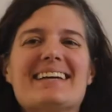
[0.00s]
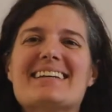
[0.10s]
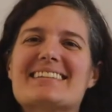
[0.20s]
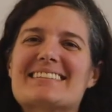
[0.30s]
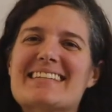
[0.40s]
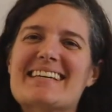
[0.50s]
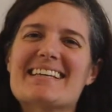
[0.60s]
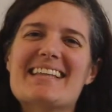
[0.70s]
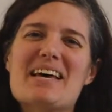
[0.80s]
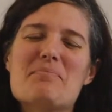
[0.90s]
Now
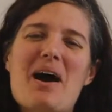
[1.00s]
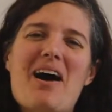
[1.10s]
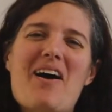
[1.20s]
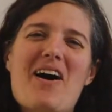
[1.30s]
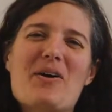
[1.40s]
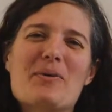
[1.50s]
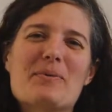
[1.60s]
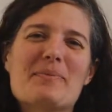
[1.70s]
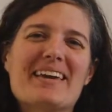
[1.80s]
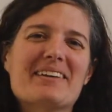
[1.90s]
sing them all
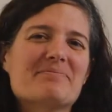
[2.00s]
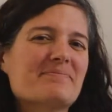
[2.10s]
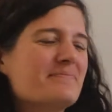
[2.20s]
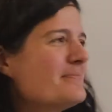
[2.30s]
with me.